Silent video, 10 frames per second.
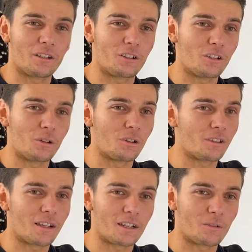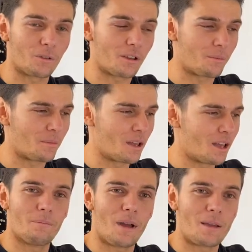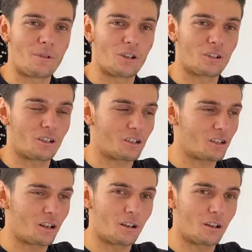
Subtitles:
huge things for them, maybe just a slow